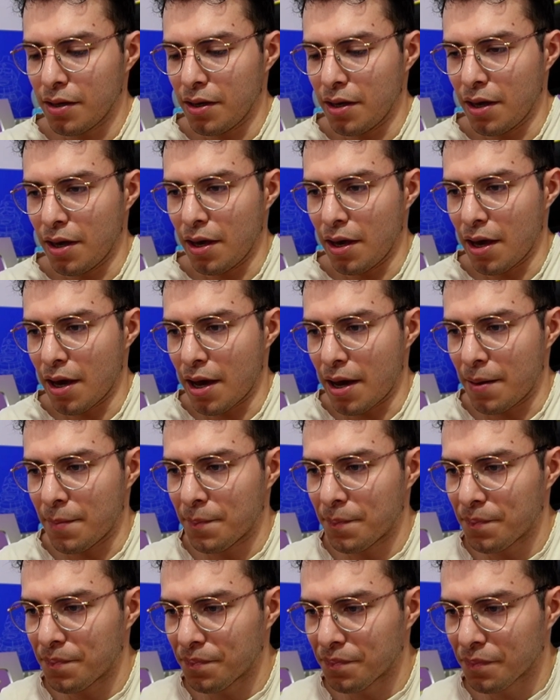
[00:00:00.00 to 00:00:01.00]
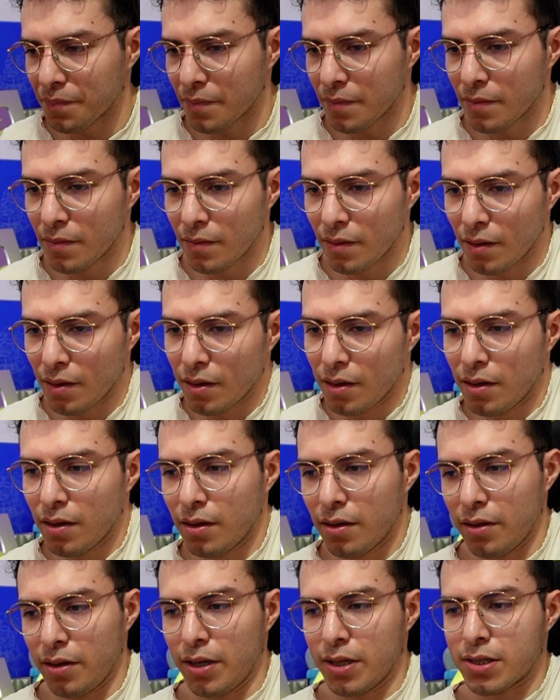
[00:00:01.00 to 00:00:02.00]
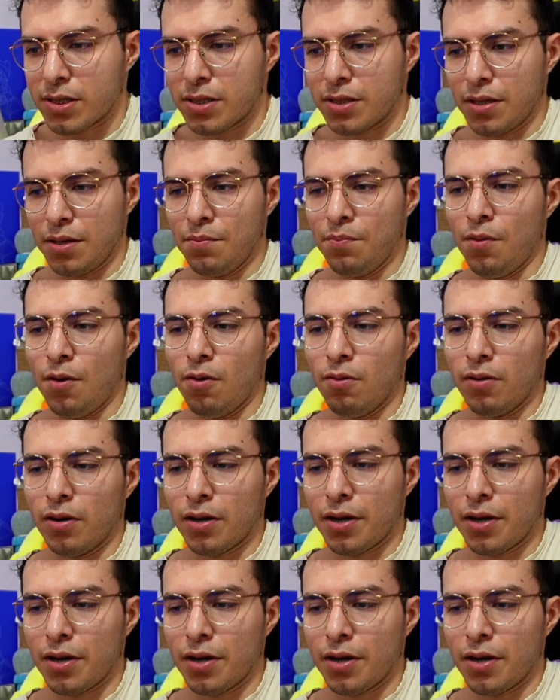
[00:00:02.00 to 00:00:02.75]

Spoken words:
Yeah. Let's see, bowler.